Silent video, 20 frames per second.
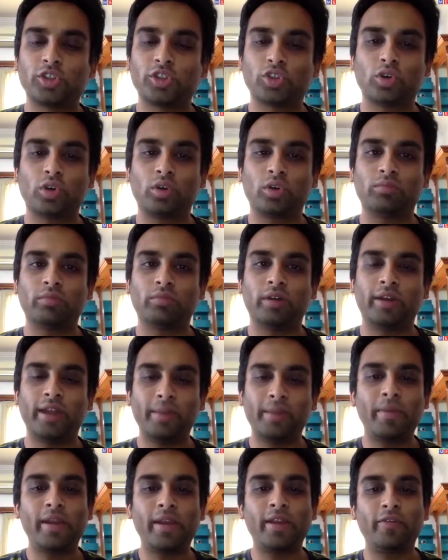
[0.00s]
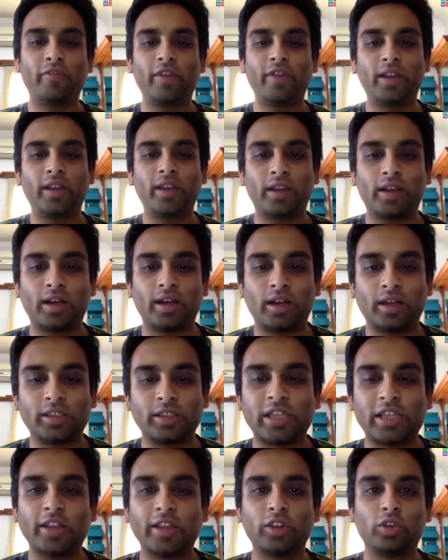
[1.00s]
So Reap Benefit,
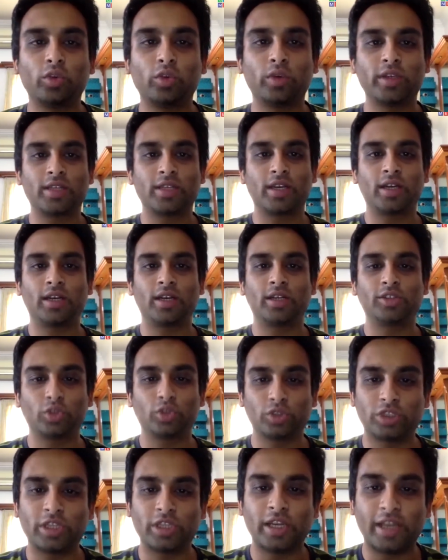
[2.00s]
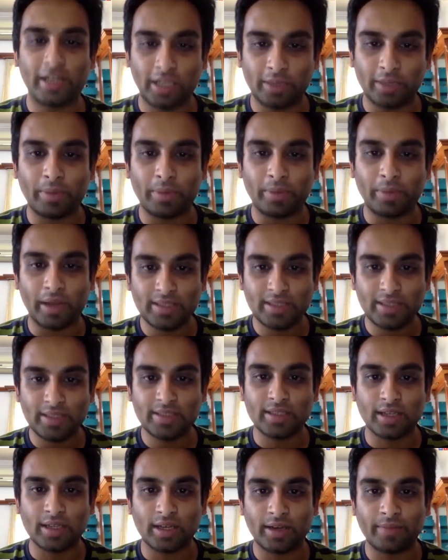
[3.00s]
Shantanu, is a social
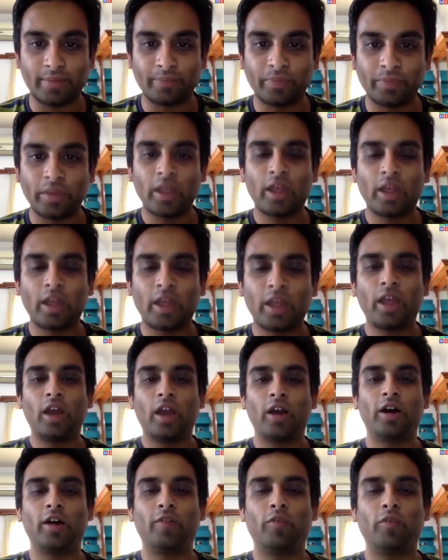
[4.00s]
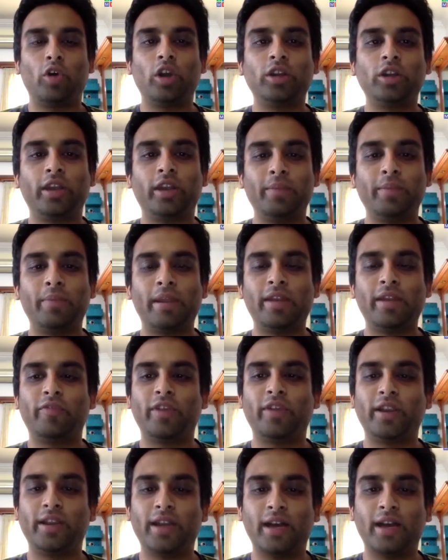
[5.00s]
enterprise. What Reap
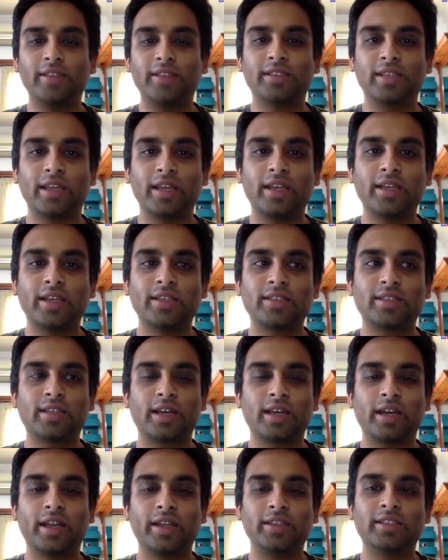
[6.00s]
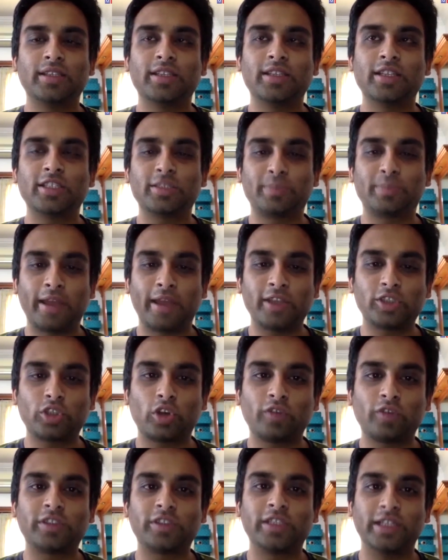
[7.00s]
Benefit does is it's in the space
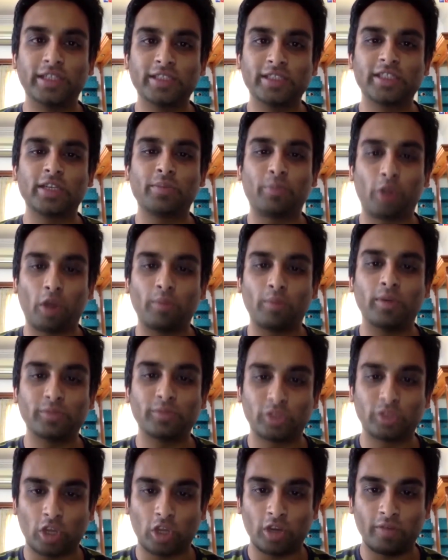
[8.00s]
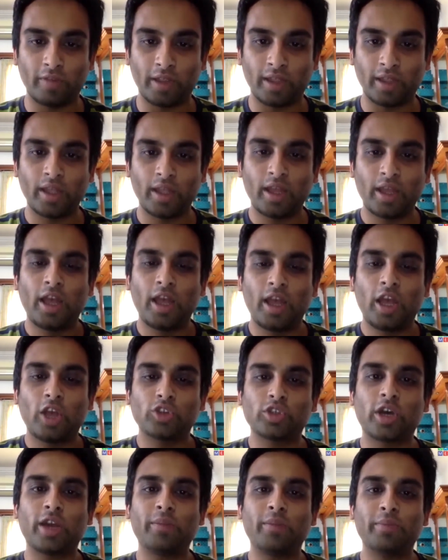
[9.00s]
of citizen problem solving.
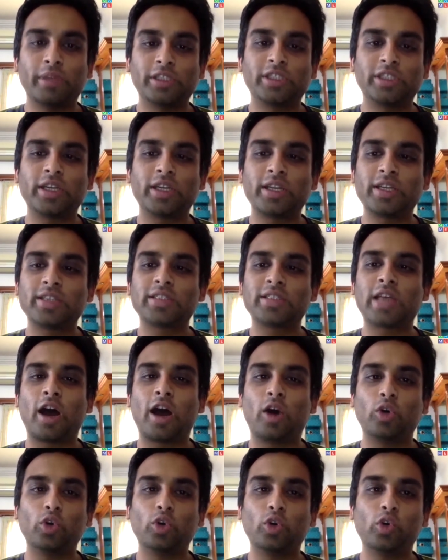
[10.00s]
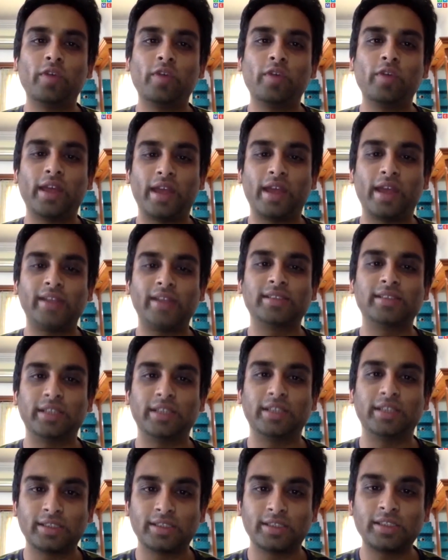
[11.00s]
So our mission is, how do we get
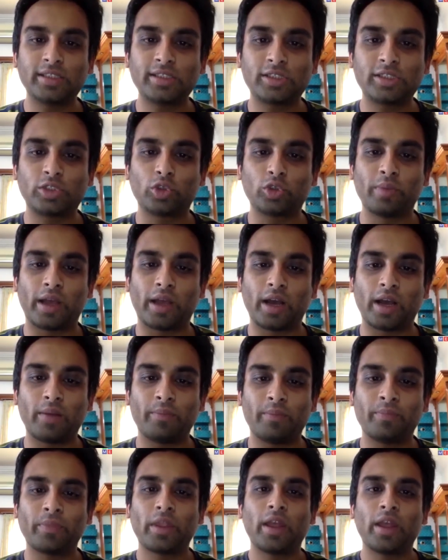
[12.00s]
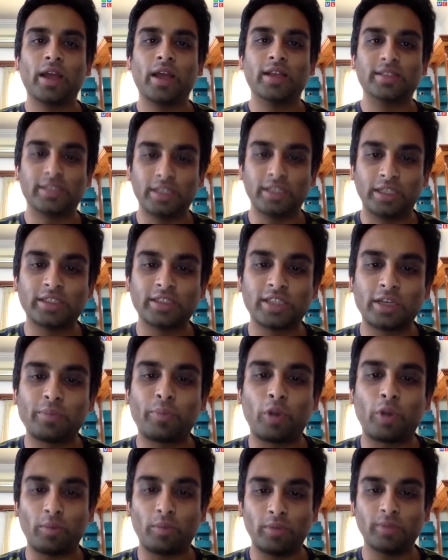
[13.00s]
citizens to become citizen
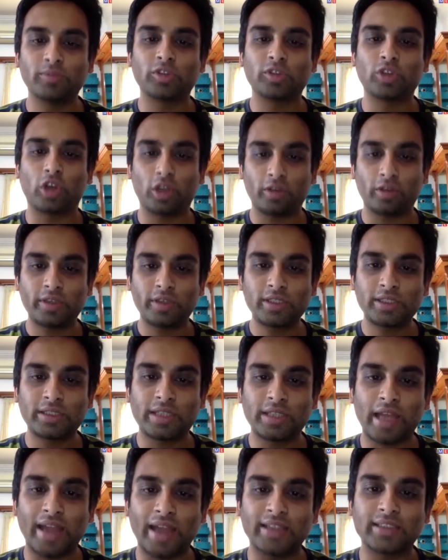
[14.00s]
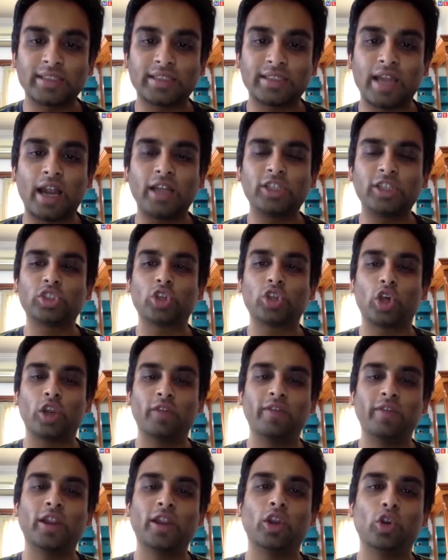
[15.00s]
problem solvers and start
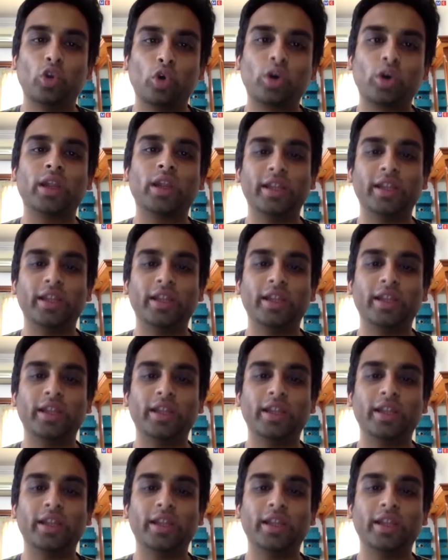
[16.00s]
solving local